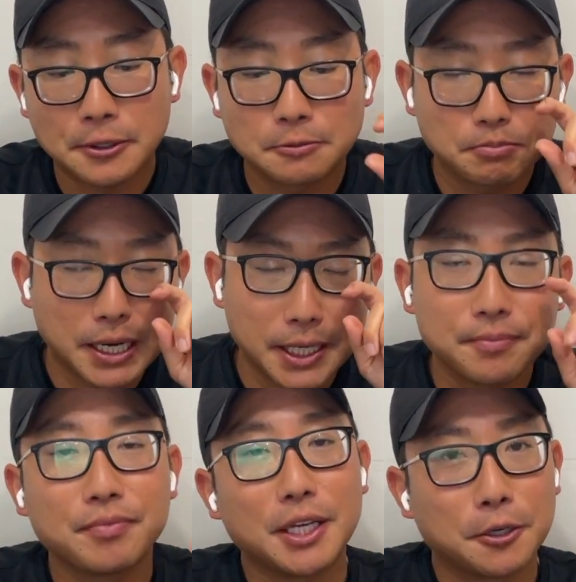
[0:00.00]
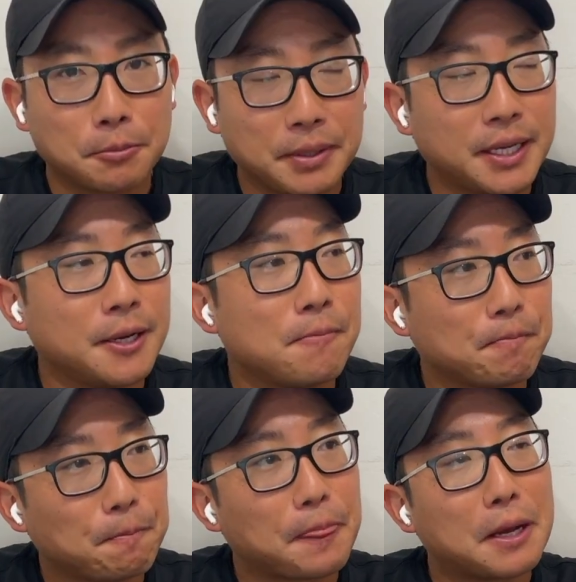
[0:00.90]
but there will be
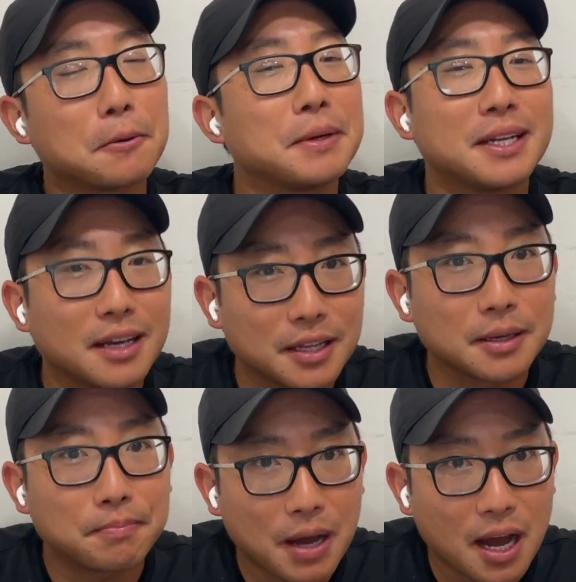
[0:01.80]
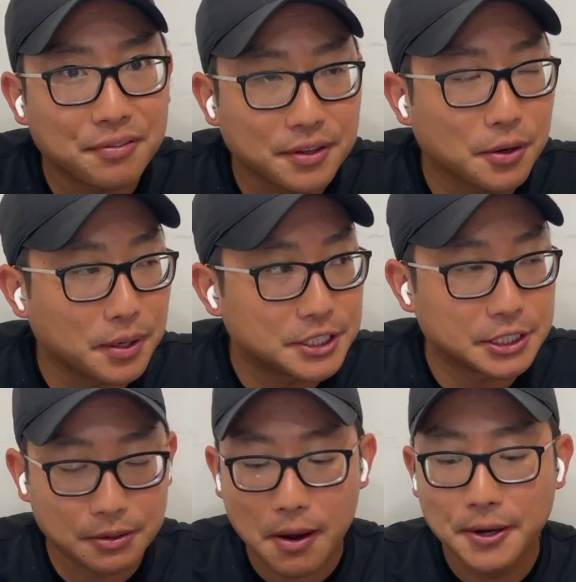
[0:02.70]
another half of the
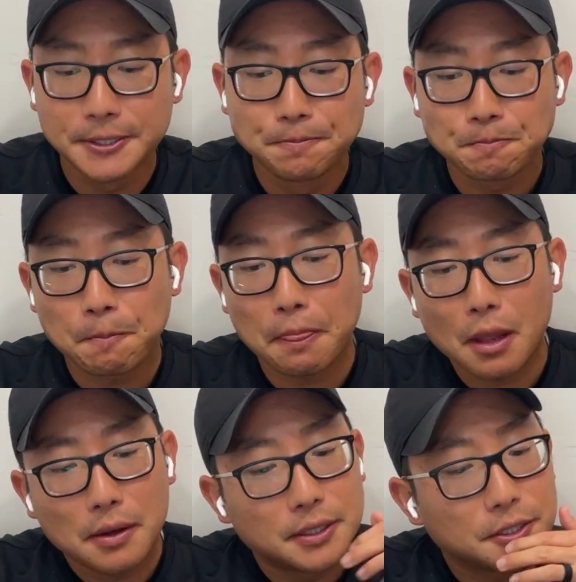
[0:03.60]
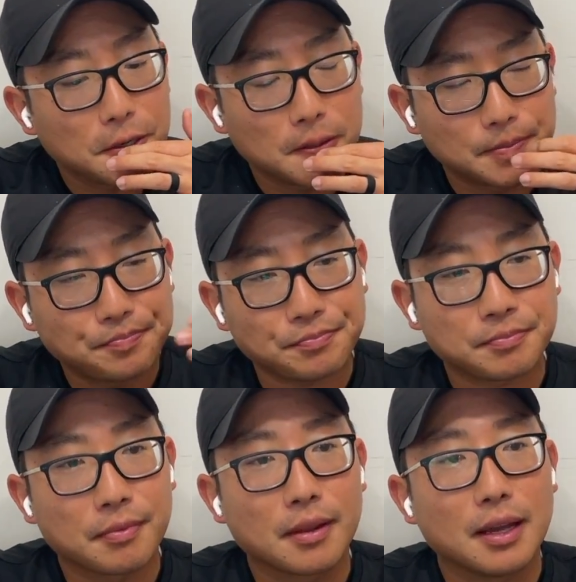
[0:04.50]
question. So,
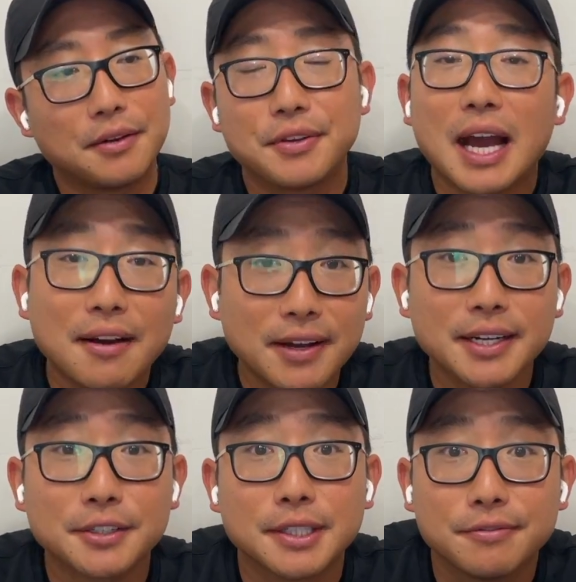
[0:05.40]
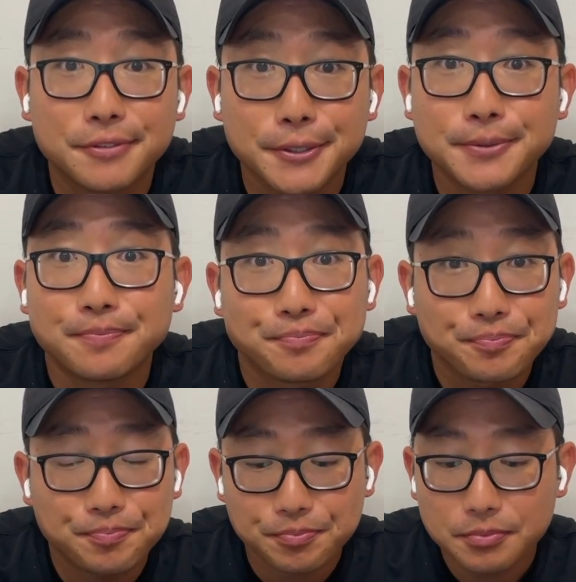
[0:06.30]
if you have had Korean food,
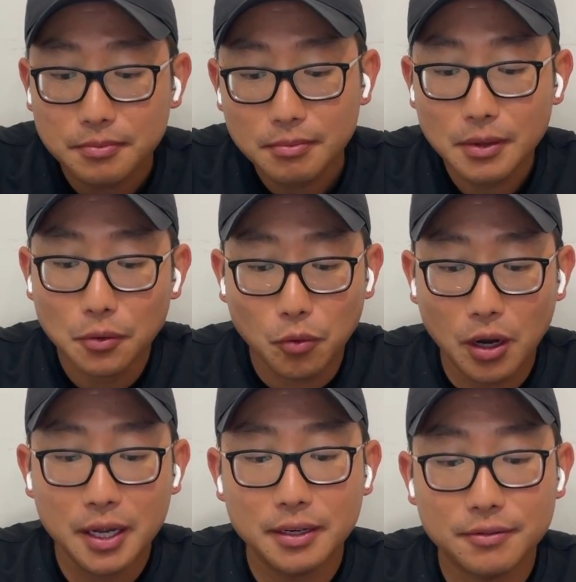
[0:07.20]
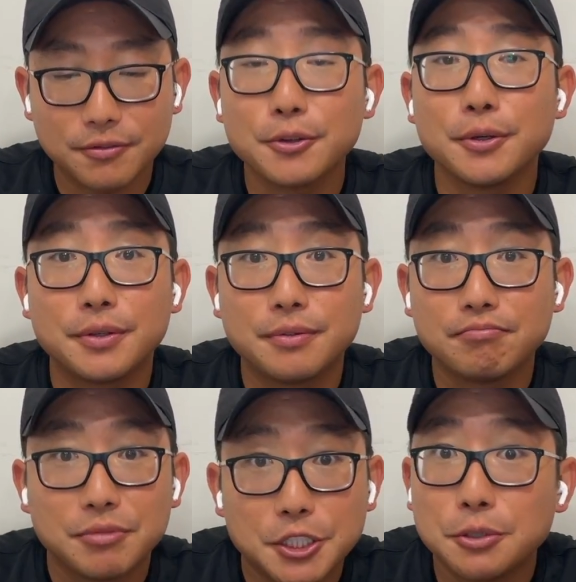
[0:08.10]
what
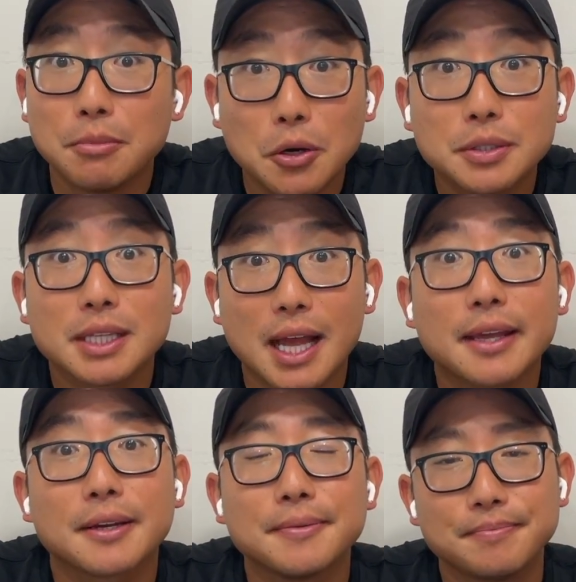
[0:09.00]
food did you most like?